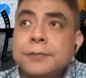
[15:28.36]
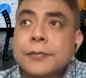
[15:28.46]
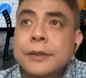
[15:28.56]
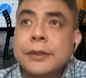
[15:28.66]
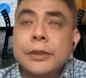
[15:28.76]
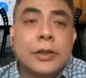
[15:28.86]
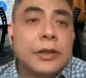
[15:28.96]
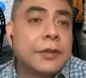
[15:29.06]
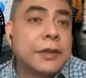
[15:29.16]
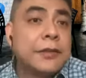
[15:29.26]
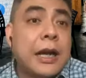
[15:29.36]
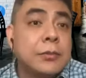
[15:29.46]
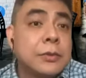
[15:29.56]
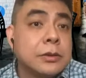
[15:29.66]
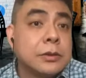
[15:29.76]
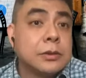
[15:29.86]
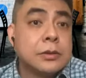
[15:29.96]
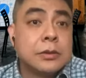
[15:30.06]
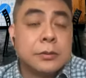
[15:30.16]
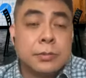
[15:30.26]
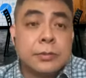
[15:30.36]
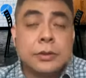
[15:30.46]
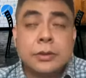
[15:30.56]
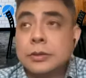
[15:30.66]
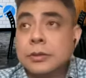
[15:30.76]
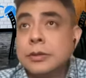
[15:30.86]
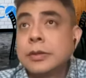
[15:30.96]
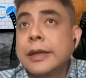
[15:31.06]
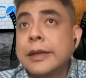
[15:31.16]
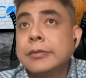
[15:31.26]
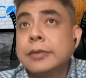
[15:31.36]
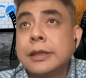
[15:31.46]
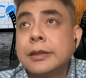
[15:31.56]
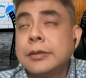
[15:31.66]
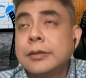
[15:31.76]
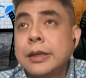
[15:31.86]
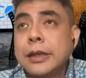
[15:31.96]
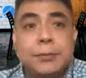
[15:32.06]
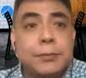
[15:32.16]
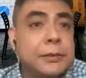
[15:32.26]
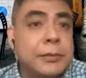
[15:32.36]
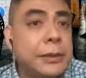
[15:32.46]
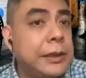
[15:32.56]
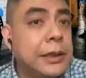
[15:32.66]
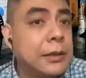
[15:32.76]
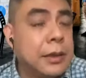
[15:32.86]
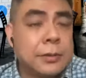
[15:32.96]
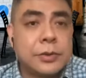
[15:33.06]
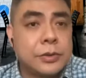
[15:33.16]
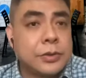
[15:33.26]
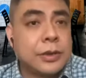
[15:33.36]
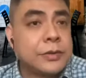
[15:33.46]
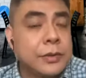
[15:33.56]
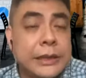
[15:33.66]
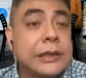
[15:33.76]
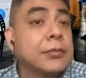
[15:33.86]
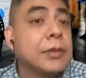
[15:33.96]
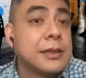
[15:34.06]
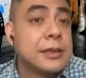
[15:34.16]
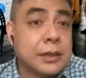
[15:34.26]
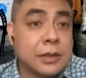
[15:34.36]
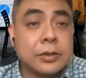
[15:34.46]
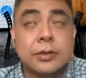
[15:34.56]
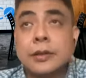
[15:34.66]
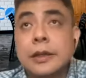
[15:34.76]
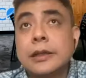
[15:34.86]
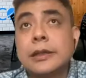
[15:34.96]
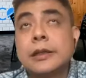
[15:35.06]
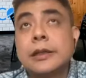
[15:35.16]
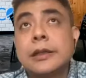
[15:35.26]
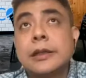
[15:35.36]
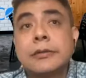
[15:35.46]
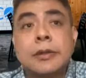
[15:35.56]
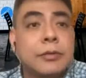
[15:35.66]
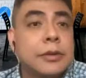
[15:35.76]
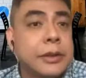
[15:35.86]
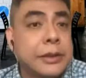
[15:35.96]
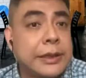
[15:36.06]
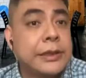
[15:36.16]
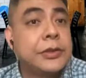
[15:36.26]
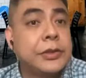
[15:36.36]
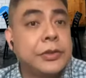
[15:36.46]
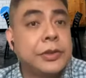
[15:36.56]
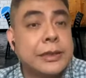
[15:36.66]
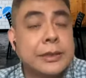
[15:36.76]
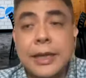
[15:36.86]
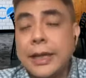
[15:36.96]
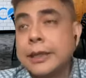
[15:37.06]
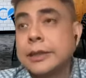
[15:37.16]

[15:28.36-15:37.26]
You know, if I am to look at what happened maybe up to 12 to 18 months ago, right? What we tend to do is, hey,